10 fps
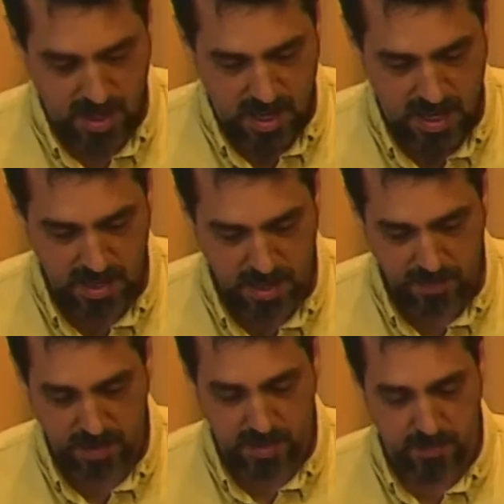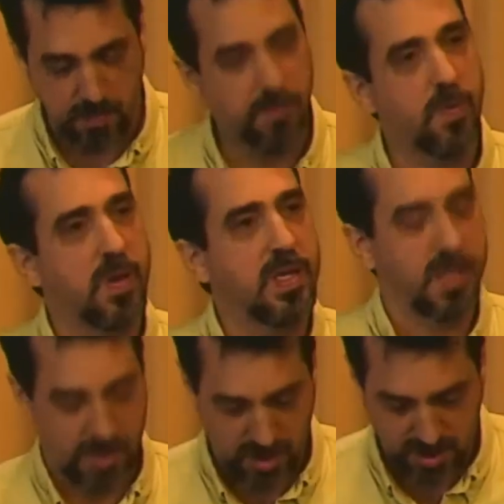and upgrade from
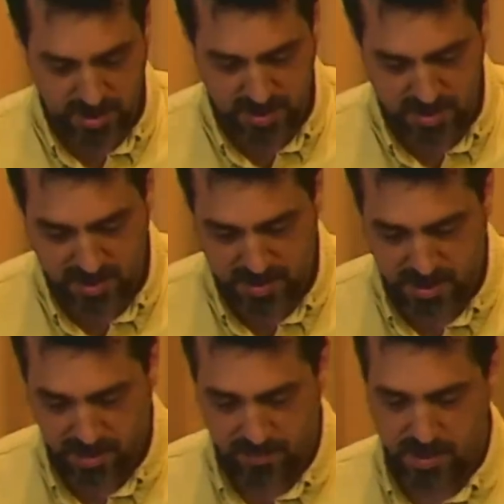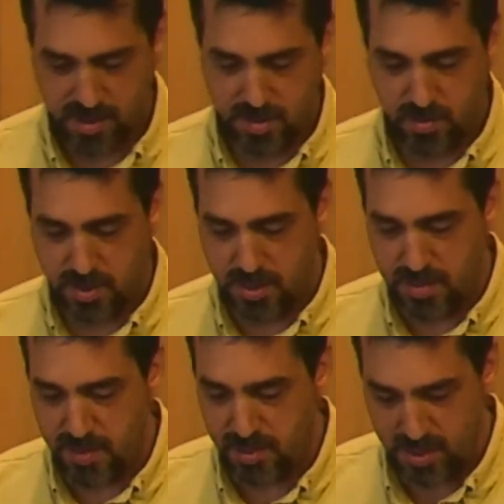40-inch to 60-inch televisions with
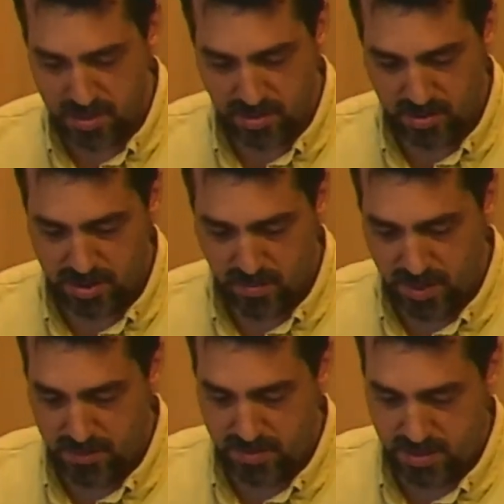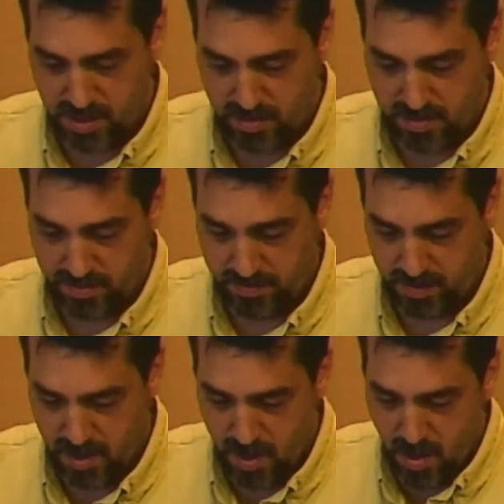streaming digital and surround sound?
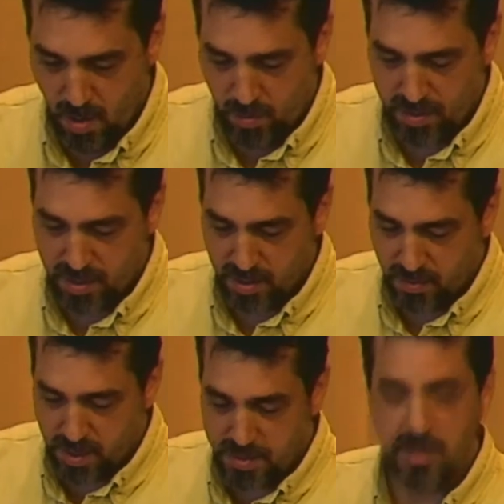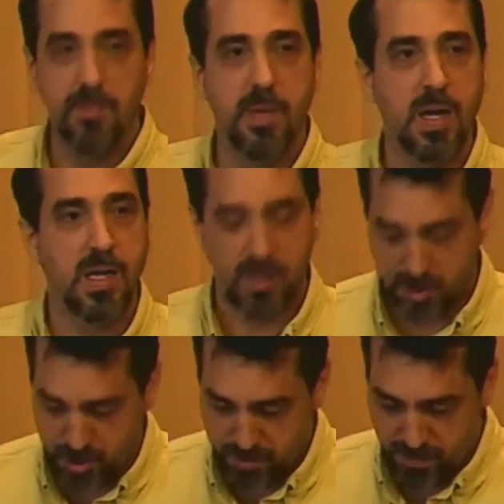Will they agree that a mile is
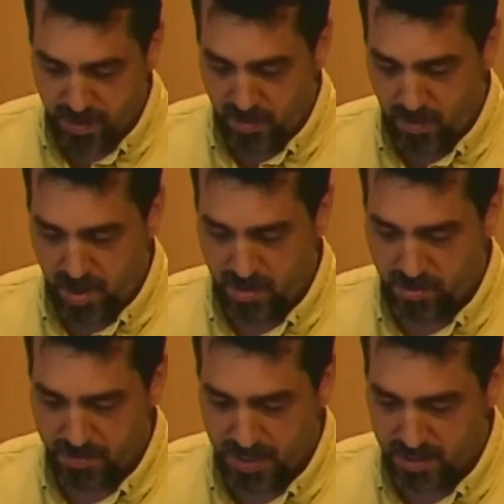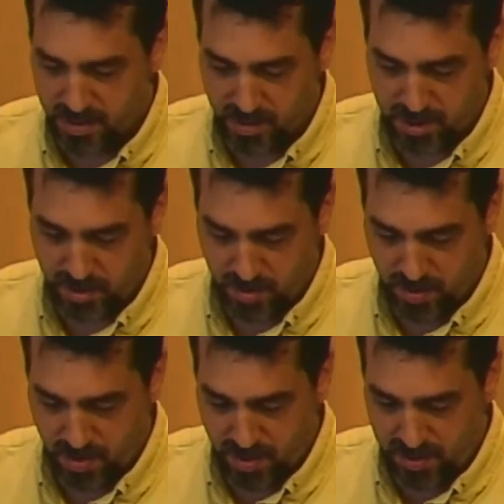too far to walk or bike to the
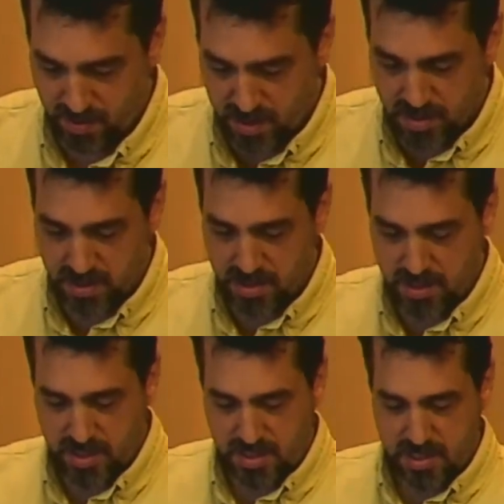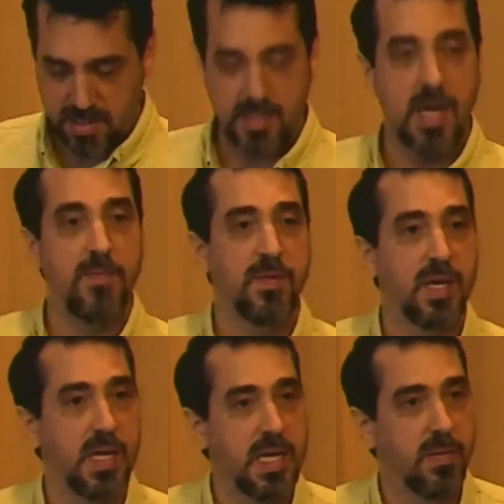store, and there just isn't time for that
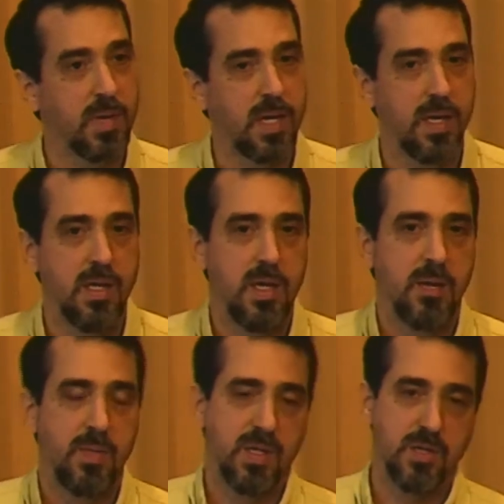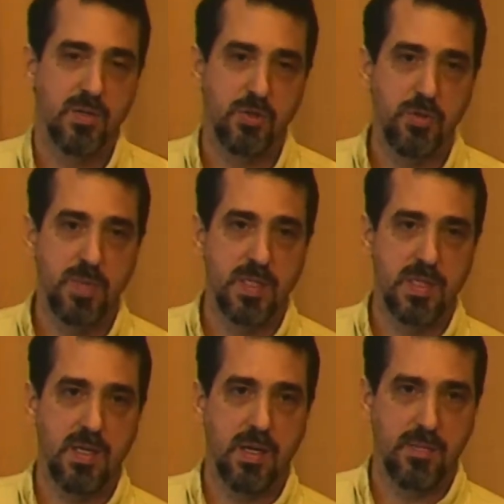anyway because we're too
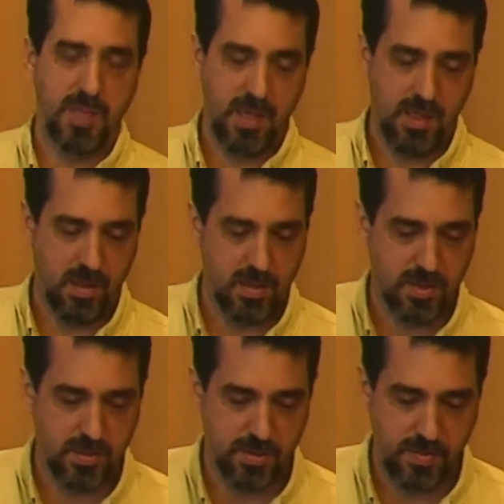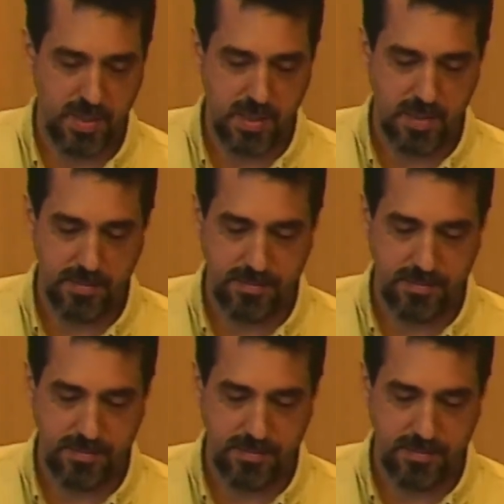busy updating our social media?